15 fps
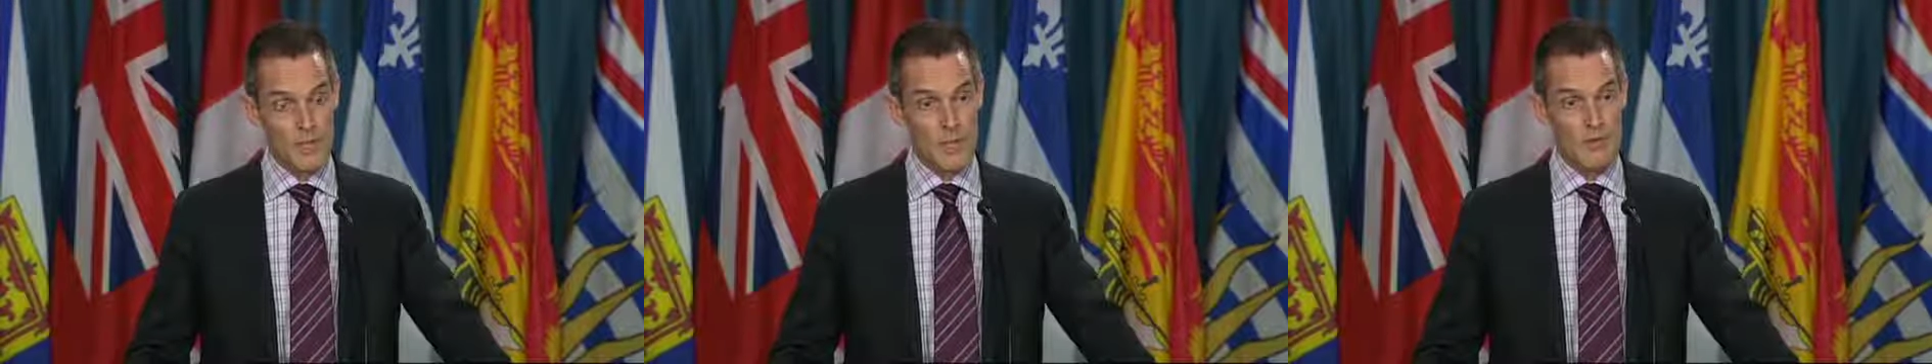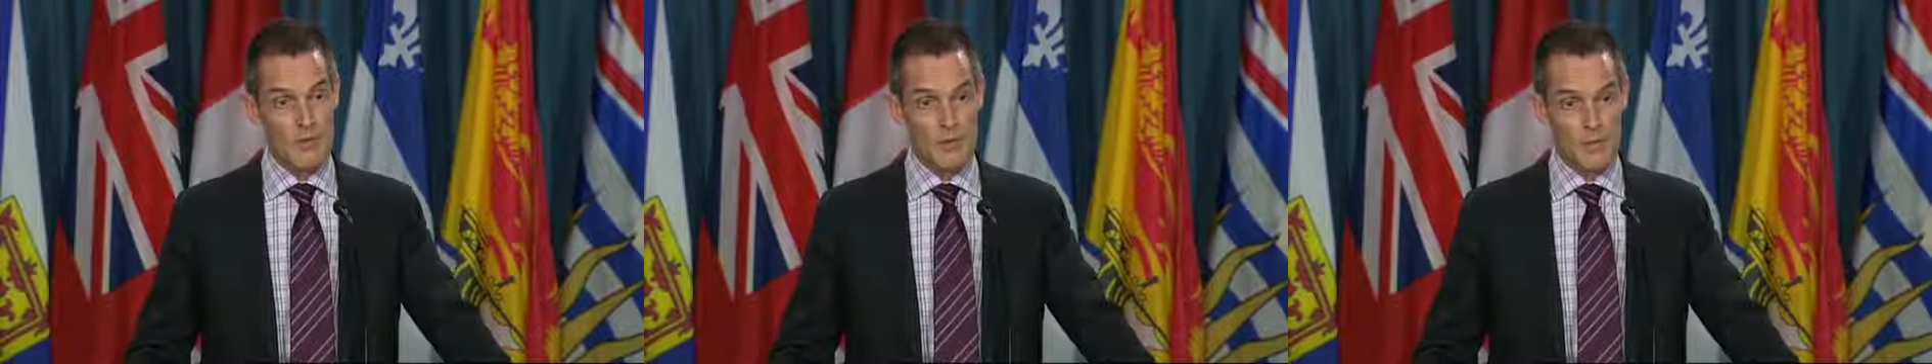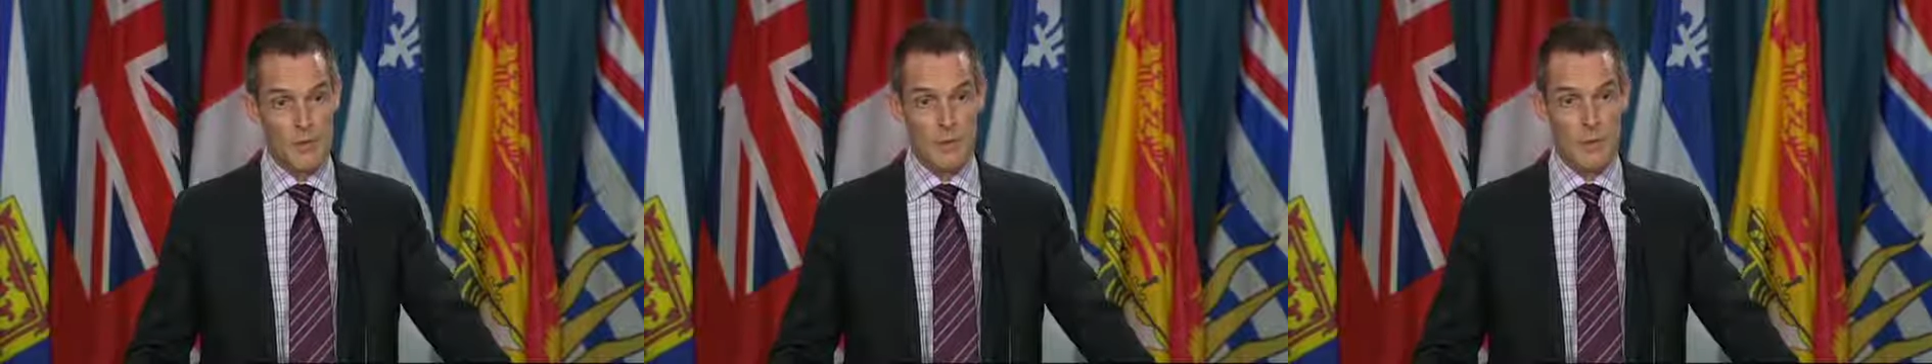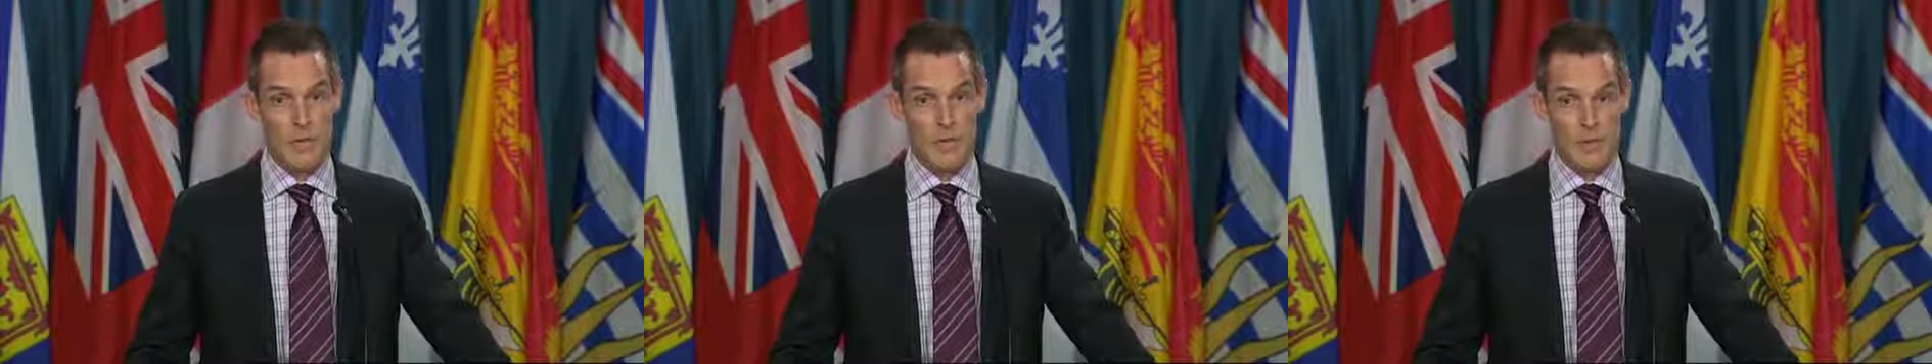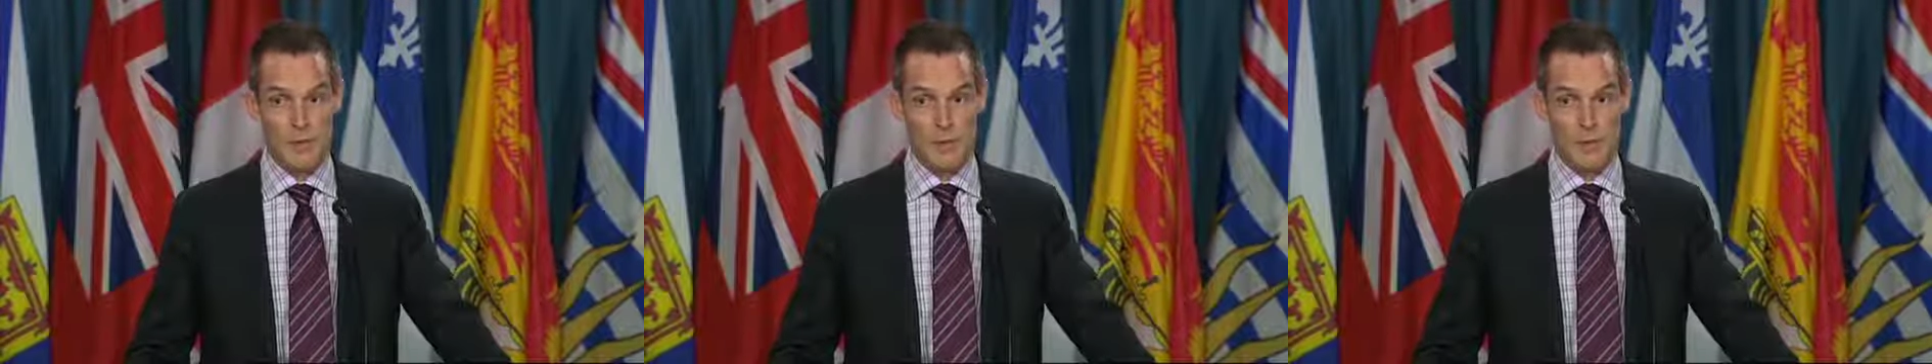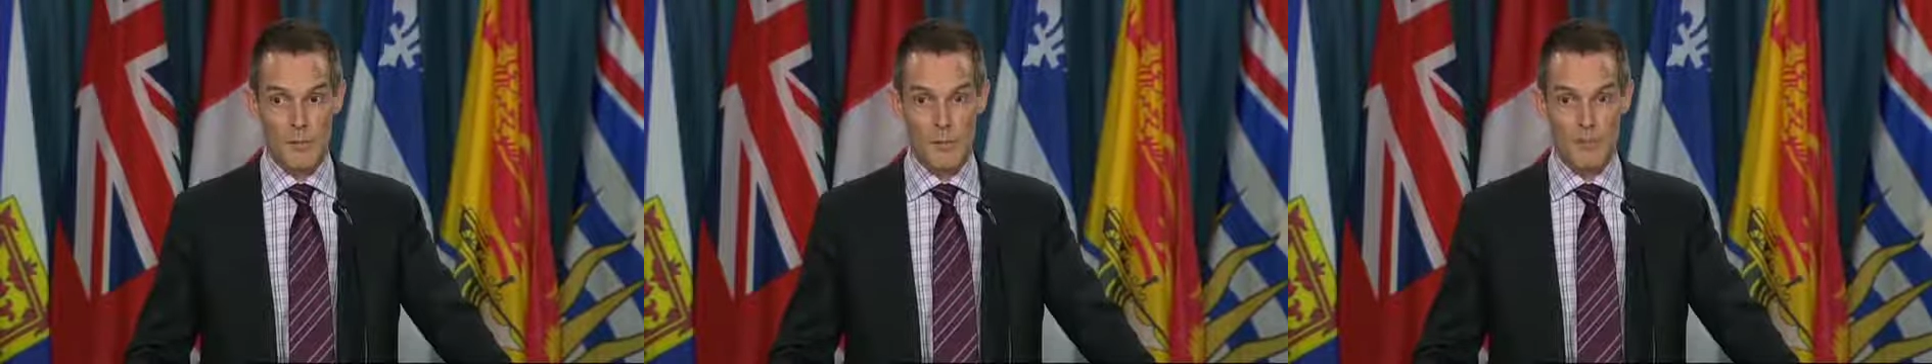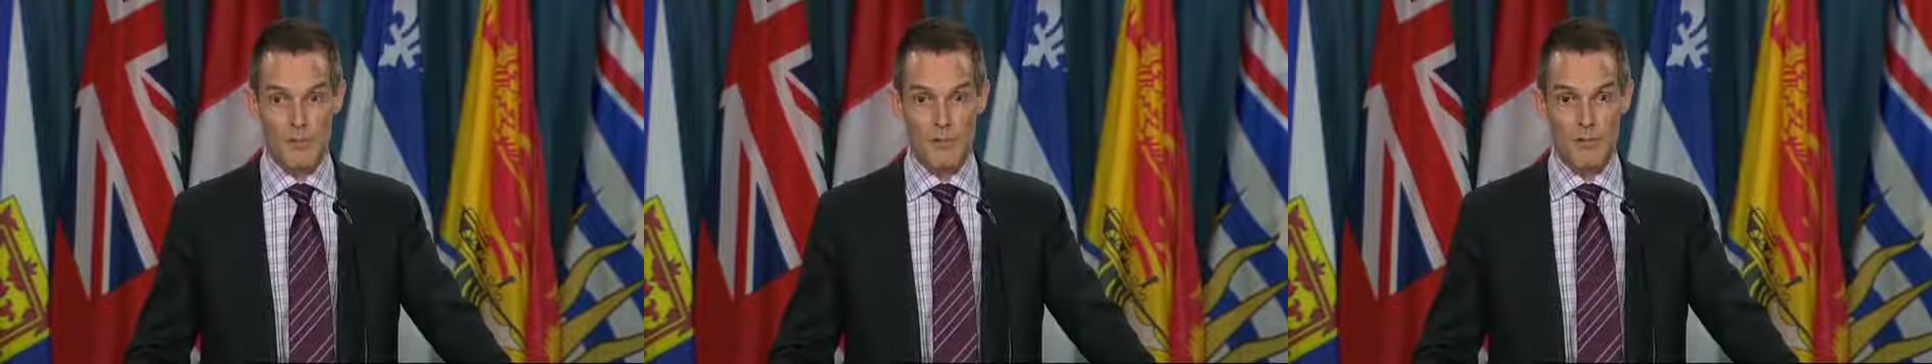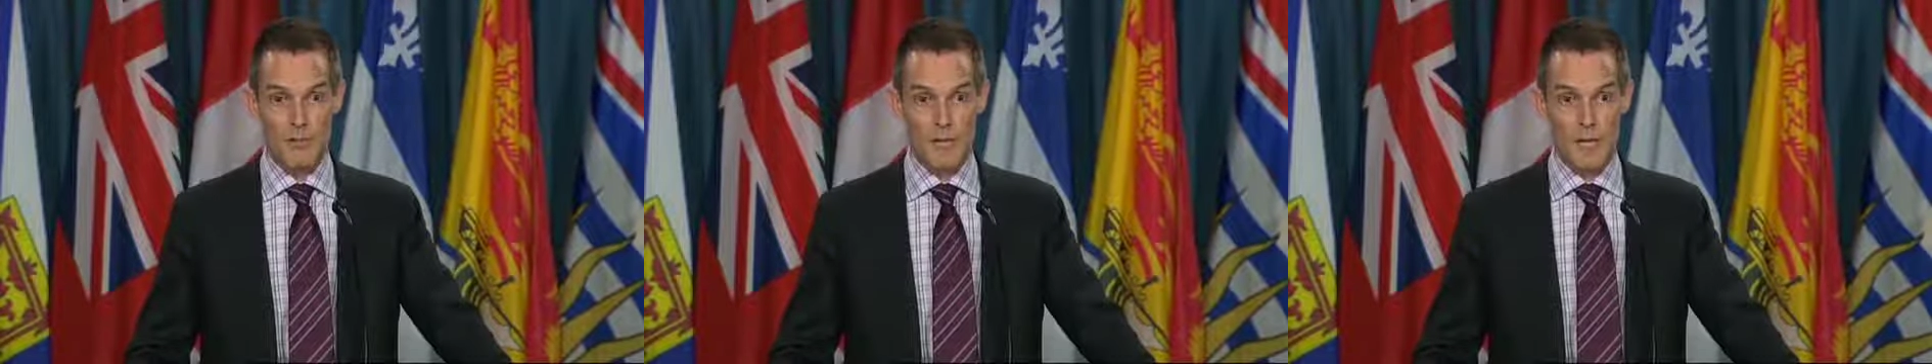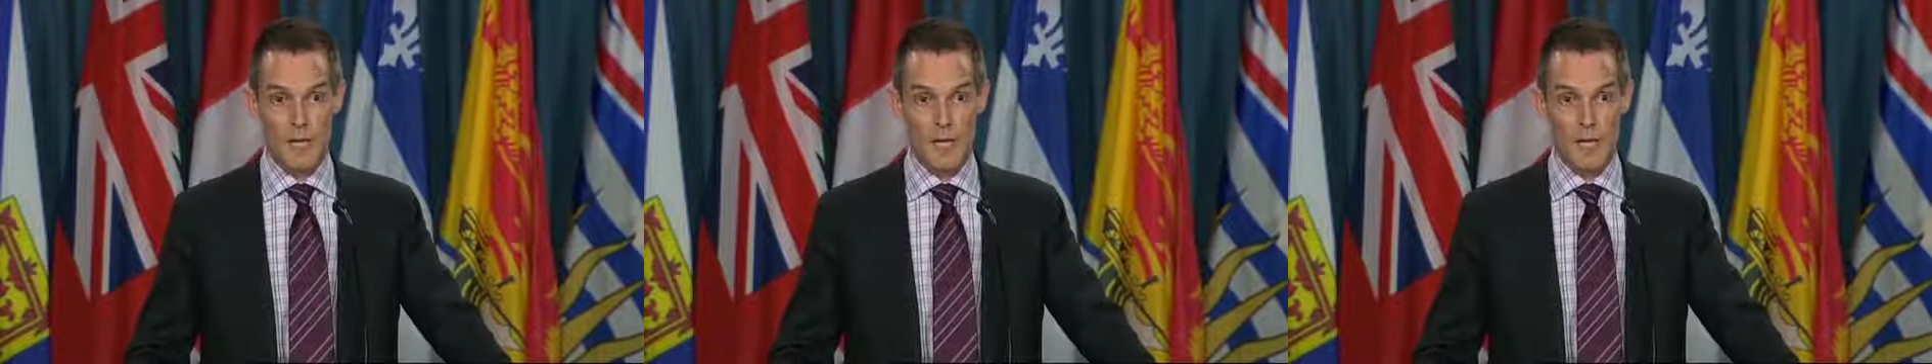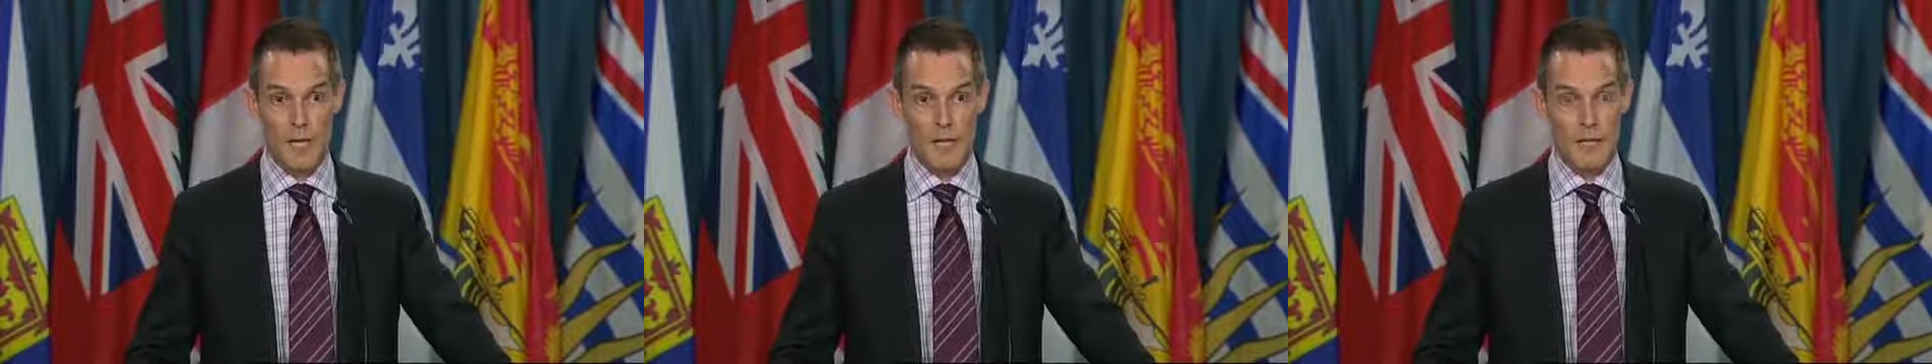the stigma and
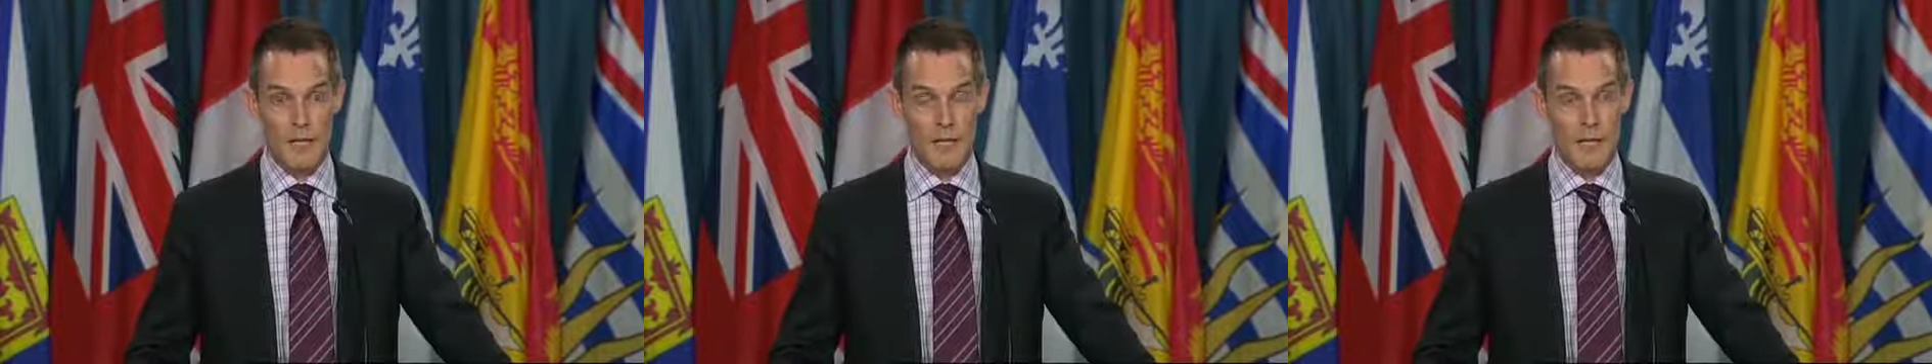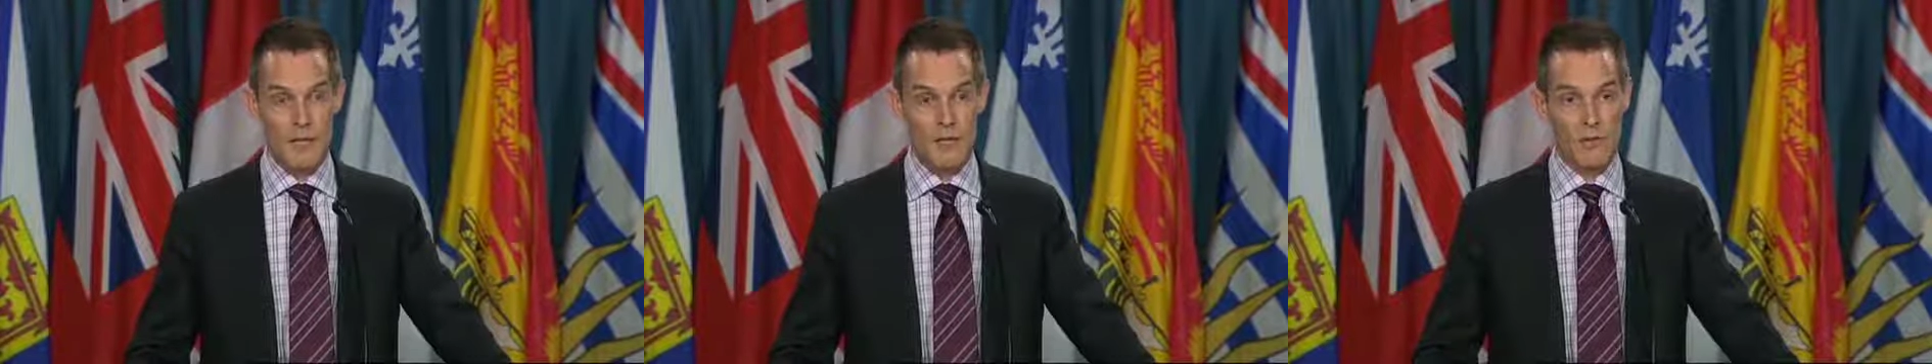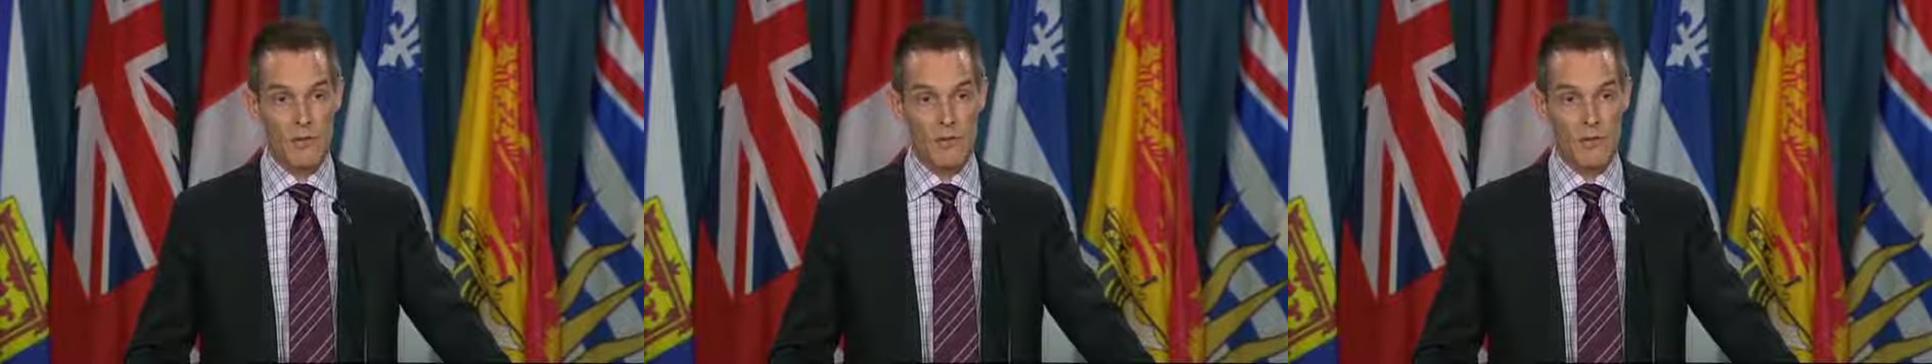discrimination that